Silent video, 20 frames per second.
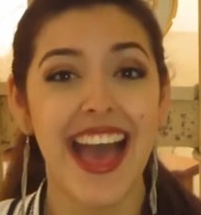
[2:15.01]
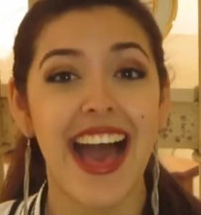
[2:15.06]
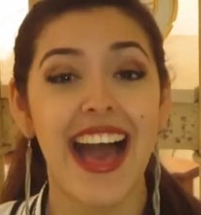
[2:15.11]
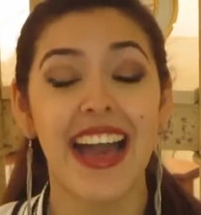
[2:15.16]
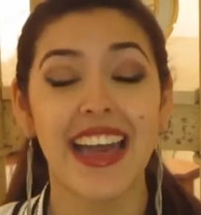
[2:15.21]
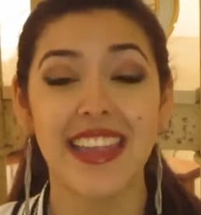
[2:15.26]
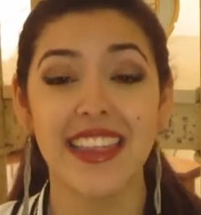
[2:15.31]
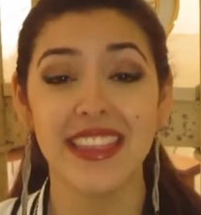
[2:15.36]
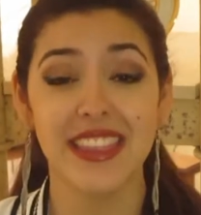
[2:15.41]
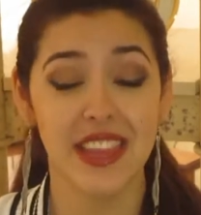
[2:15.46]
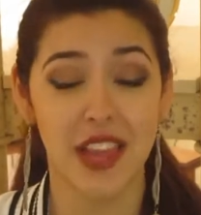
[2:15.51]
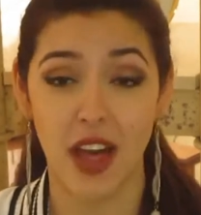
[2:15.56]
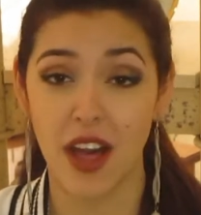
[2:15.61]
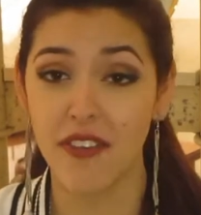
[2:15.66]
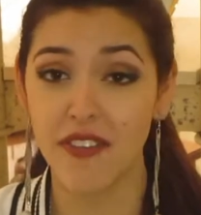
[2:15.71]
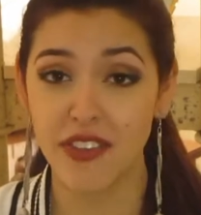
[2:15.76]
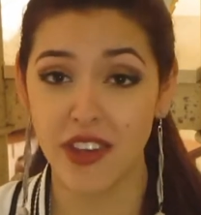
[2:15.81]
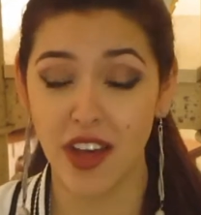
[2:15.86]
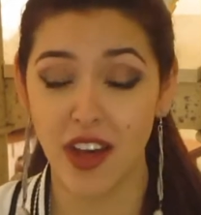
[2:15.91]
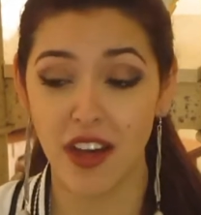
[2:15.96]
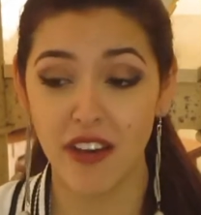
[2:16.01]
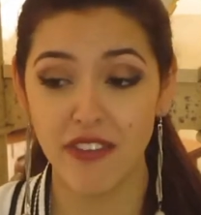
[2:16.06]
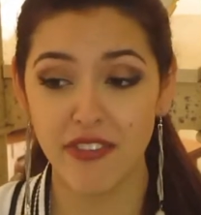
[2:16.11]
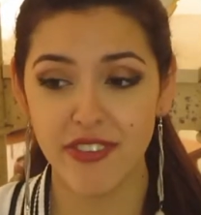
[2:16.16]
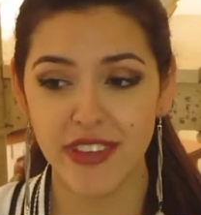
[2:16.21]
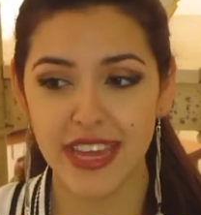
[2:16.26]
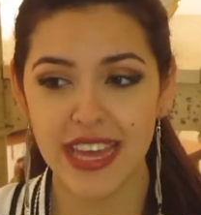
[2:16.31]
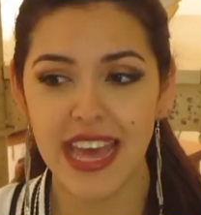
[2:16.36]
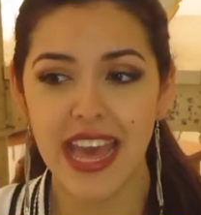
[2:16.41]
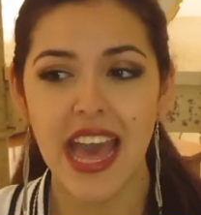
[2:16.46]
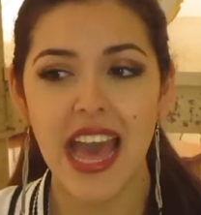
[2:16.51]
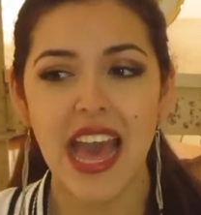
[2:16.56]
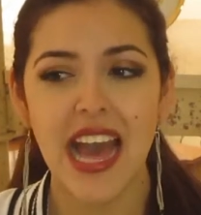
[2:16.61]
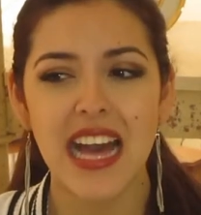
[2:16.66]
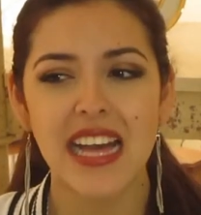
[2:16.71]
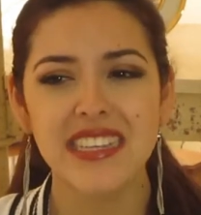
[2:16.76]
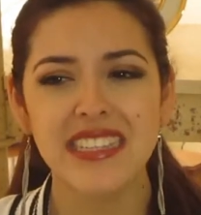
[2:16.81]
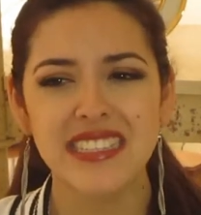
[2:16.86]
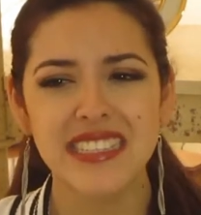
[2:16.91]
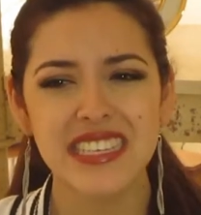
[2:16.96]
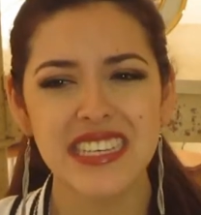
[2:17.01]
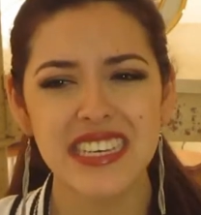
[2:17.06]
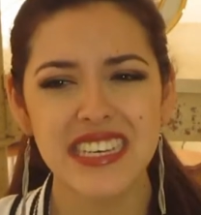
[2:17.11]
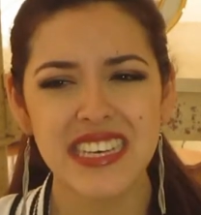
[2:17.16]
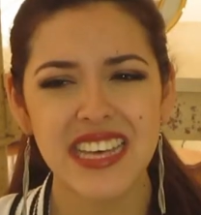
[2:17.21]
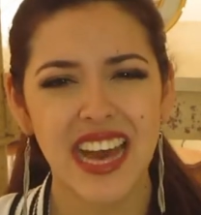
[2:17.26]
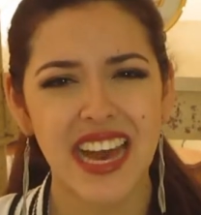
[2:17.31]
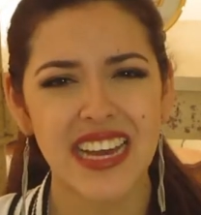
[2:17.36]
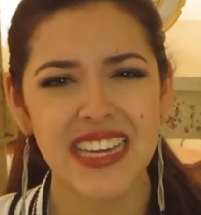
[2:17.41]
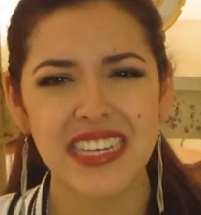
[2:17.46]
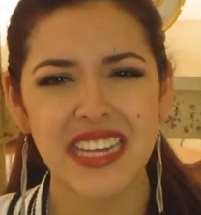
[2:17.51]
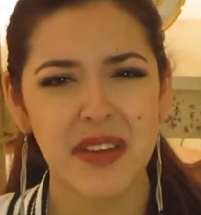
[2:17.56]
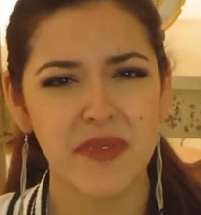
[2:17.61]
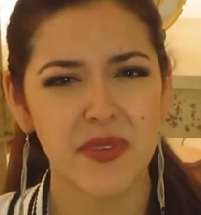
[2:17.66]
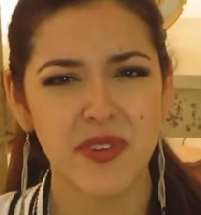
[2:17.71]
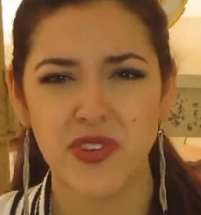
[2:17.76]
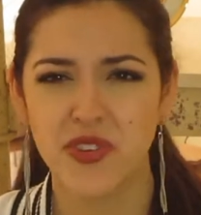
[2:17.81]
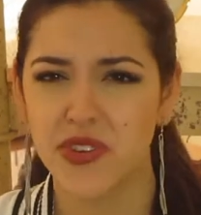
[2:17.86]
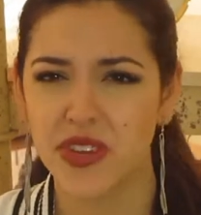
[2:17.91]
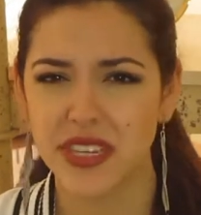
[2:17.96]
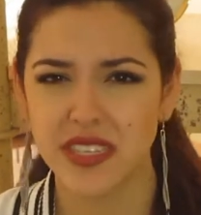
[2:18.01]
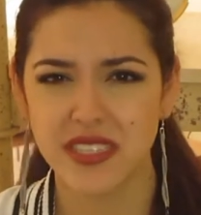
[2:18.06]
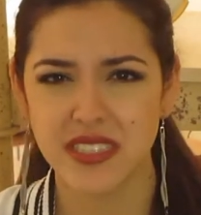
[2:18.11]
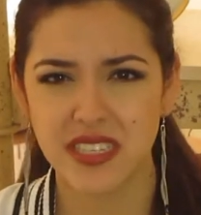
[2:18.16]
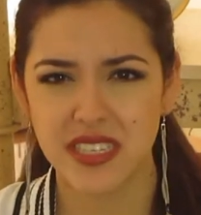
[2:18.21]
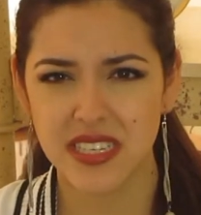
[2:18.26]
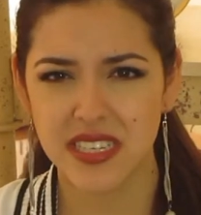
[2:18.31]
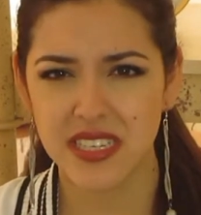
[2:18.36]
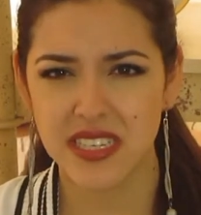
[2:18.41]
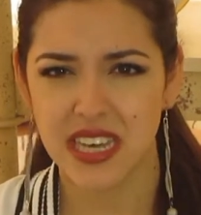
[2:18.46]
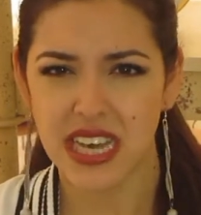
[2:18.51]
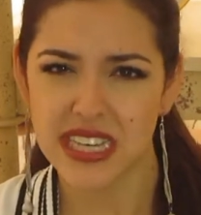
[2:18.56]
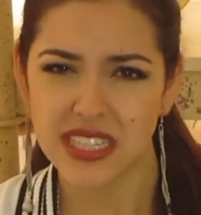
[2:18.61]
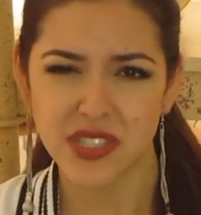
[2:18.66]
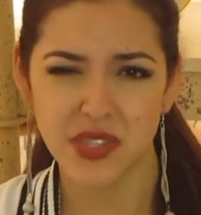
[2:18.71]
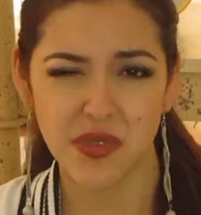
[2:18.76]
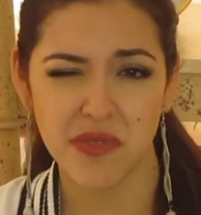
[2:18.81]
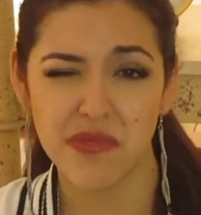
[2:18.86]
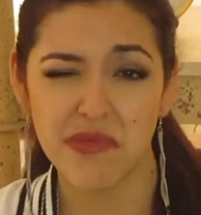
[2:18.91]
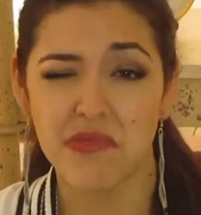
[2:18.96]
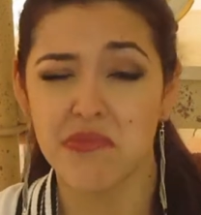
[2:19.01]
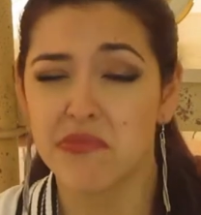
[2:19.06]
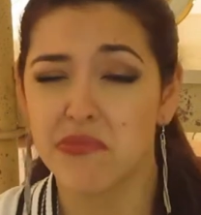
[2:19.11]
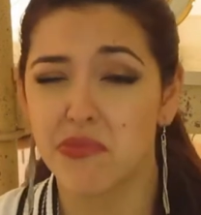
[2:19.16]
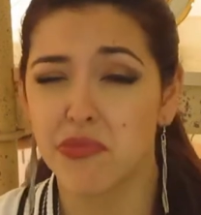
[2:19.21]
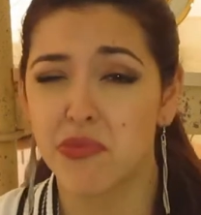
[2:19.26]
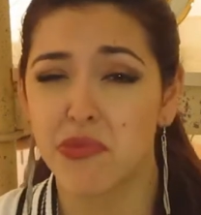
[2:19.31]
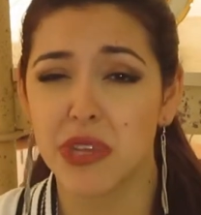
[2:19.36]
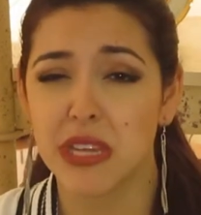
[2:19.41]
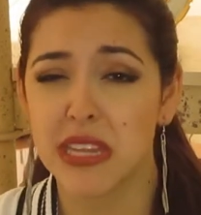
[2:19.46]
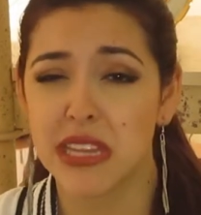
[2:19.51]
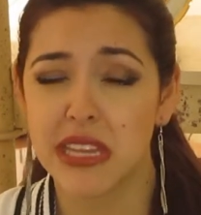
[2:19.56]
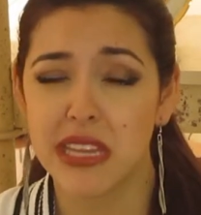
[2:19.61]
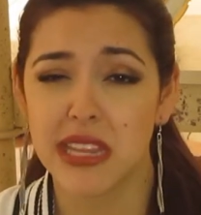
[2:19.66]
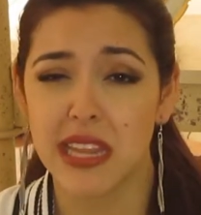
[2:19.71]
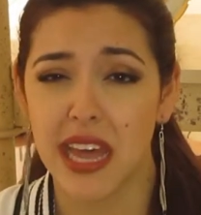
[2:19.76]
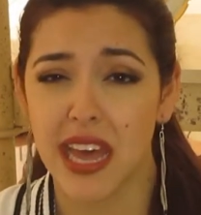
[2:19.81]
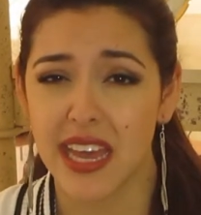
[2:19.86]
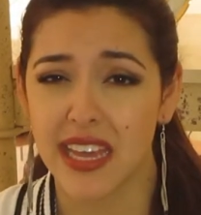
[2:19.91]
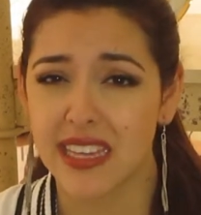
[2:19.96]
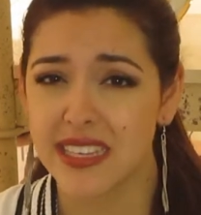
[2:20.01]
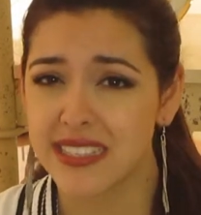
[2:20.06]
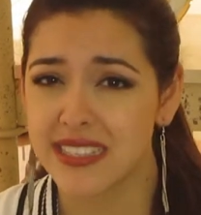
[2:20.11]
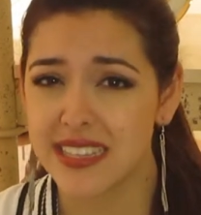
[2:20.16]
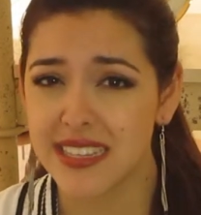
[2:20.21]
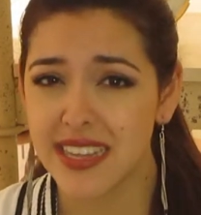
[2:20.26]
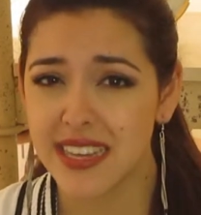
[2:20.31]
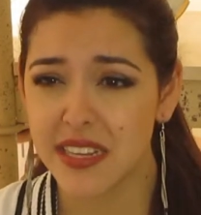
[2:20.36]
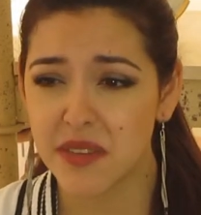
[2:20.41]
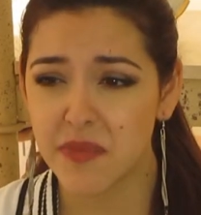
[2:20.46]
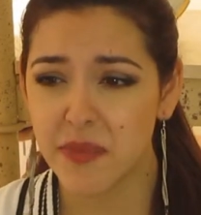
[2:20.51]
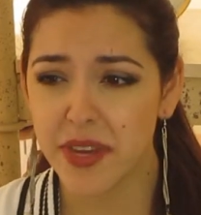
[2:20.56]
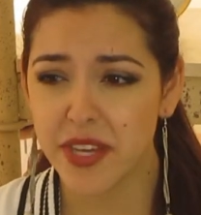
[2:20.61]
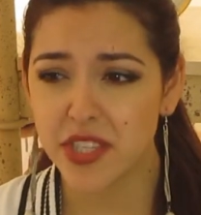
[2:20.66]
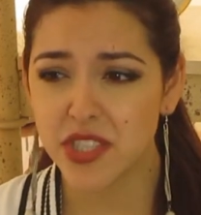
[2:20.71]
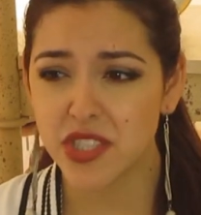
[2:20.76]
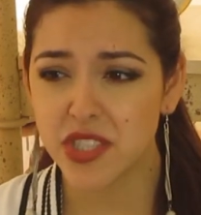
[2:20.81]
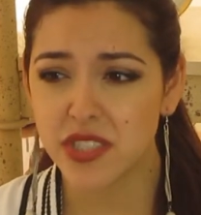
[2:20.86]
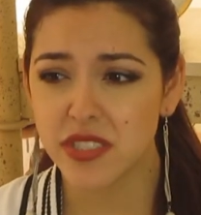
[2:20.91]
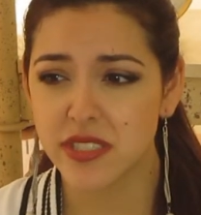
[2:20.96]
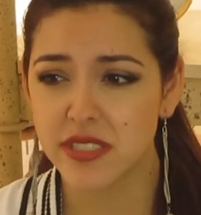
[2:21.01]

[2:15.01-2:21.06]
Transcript: I love coffee. Tea, I never drink tea. I don't really like tea that much.